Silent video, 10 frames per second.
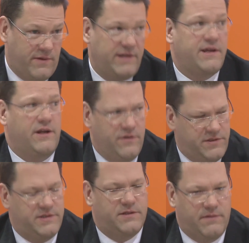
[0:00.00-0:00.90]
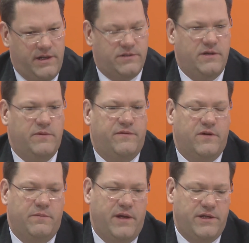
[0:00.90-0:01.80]
the right diagnosis, the right treatment
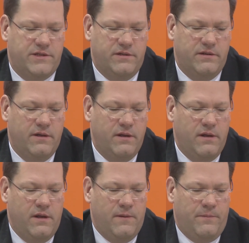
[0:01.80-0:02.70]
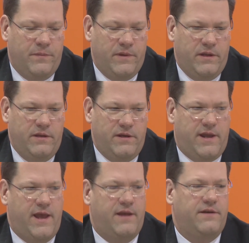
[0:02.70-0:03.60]
for a patient, you
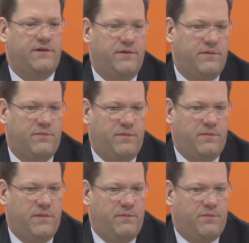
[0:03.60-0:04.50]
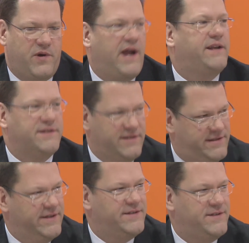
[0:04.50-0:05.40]
can't practice
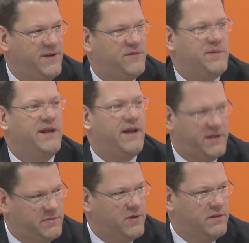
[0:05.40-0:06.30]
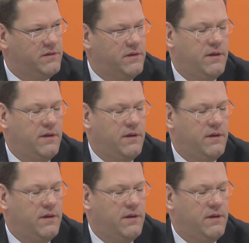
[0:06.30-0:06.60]
at this. You have to be an expert.